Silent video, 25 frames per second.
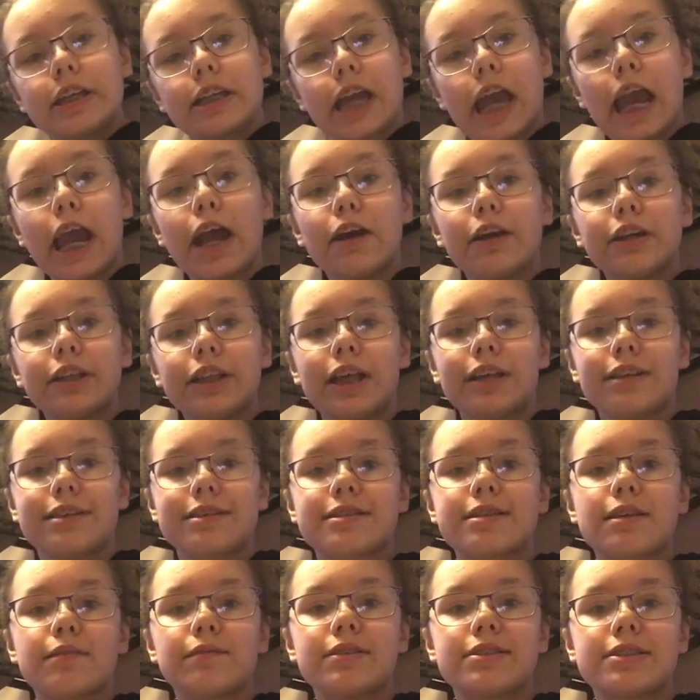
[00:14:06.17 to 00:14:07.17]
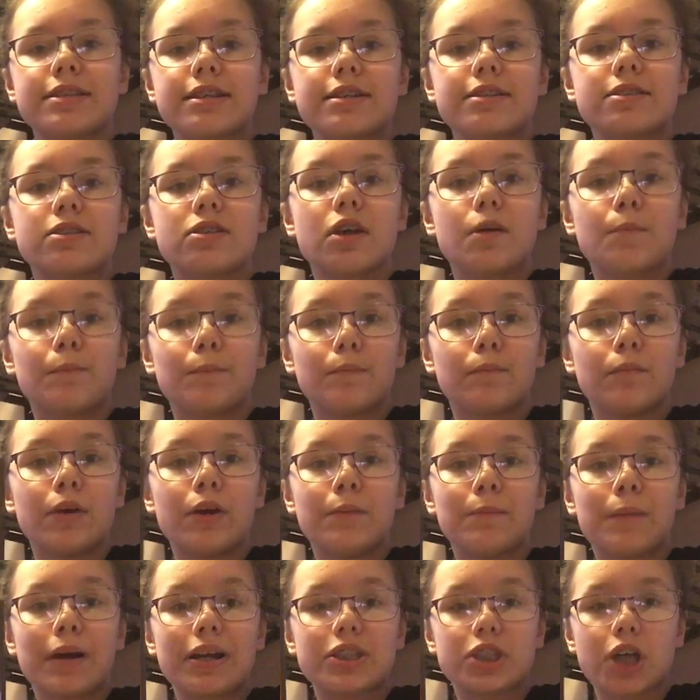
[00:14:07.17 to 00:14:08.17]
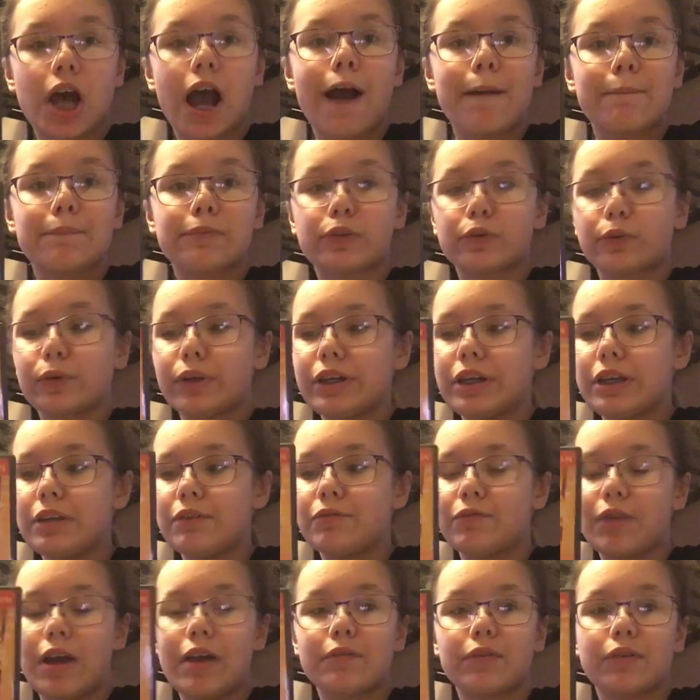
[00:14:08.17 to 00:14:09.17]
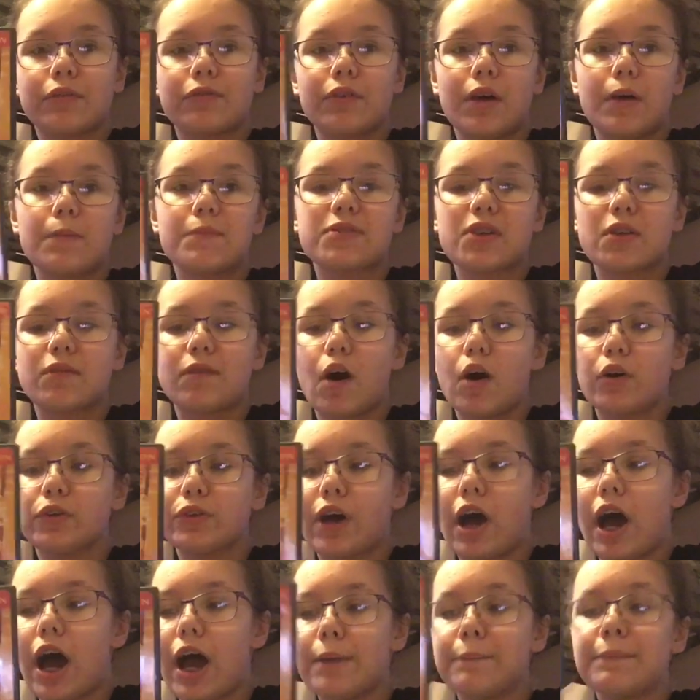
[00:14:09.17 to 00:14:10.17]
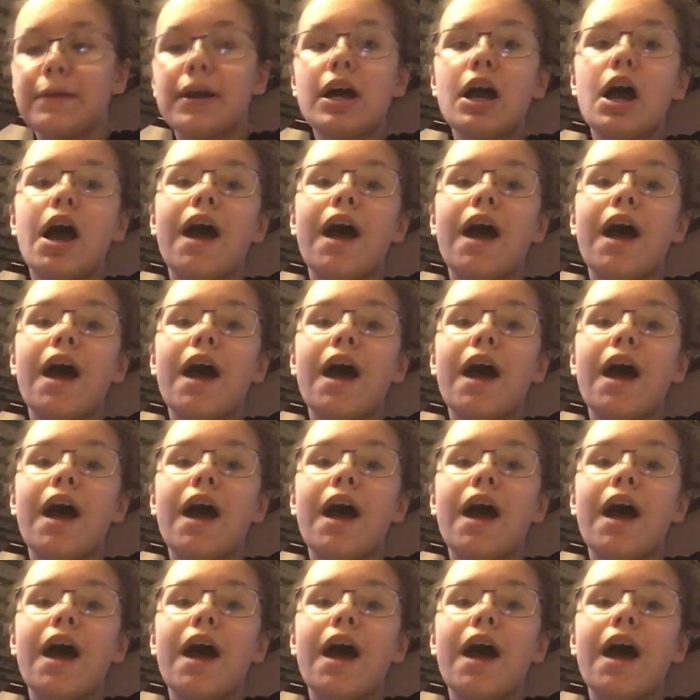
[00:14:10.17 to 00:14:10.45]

Carrie 1976, in my top 3 favorite films of all time.